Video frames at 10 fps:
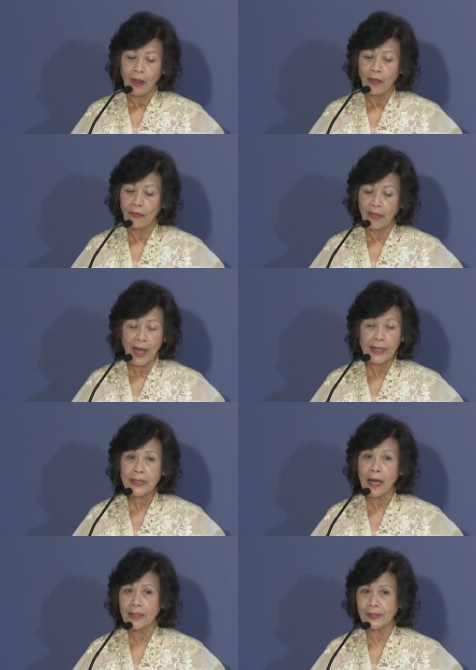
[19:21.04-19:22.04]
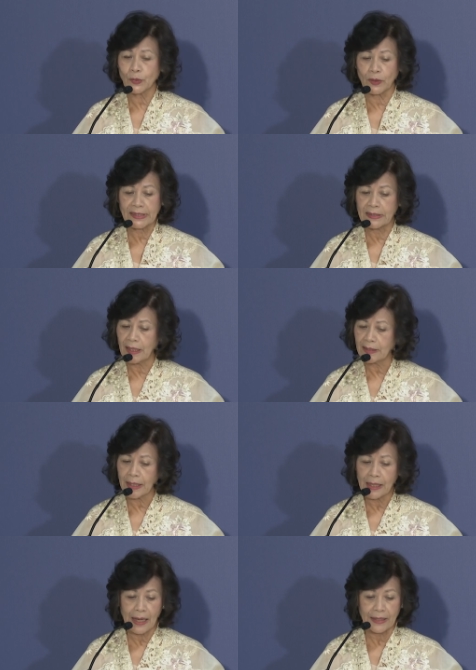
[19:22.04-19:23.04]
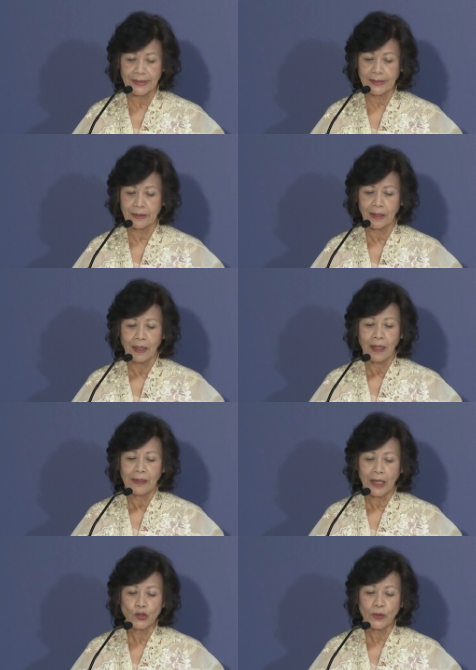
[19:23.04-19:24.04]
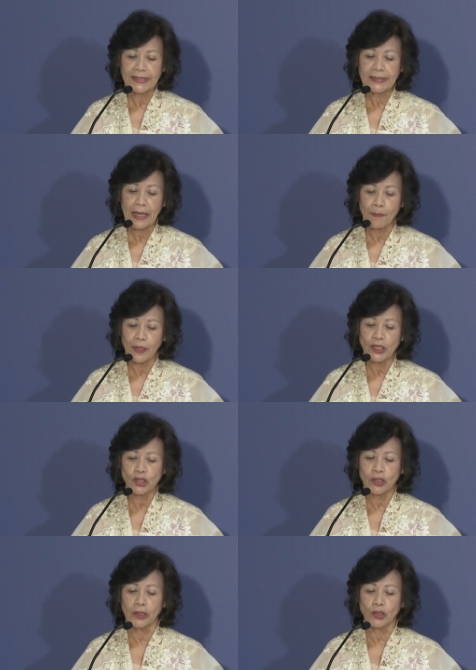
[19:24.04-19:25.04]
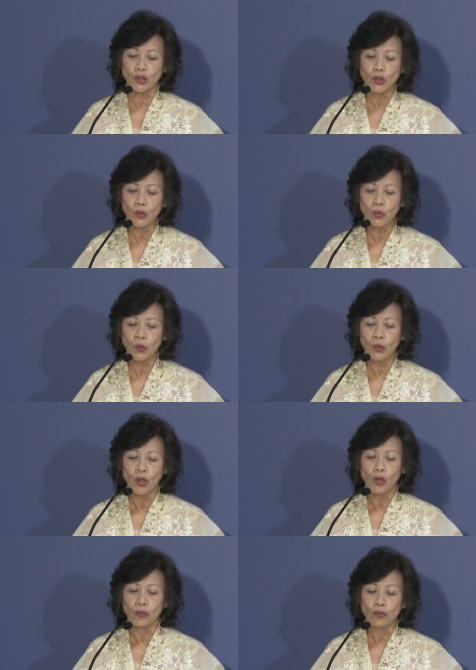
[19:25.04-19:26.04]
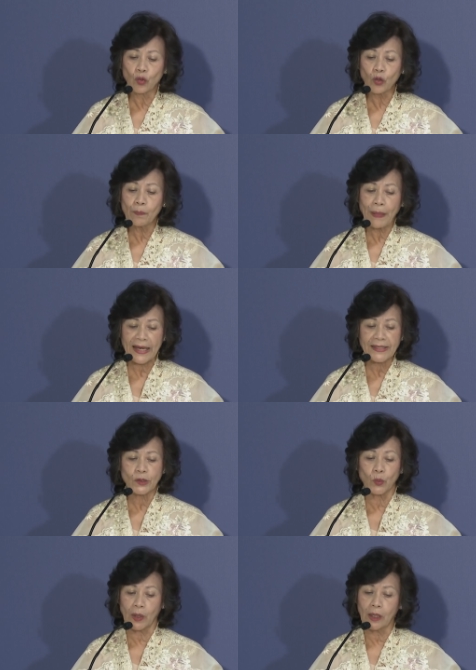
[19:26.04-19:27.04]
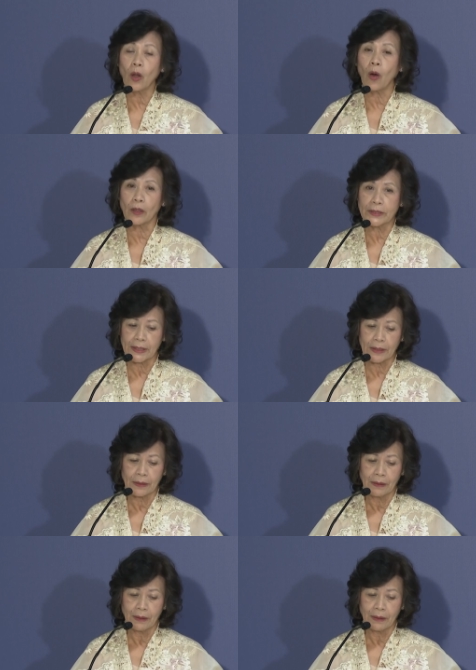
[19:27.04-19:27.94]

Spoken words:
Their task was nothing less than to establish a new rule-based world order